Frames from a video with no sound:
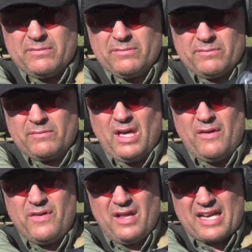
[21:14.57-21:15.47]

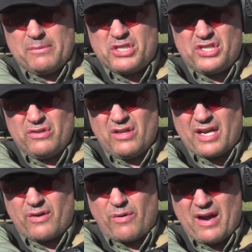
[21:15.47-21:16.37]
I feel like I'm shooting
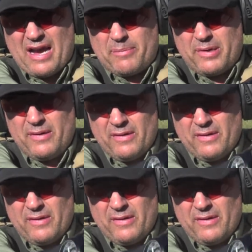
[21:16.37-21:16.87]
like crap.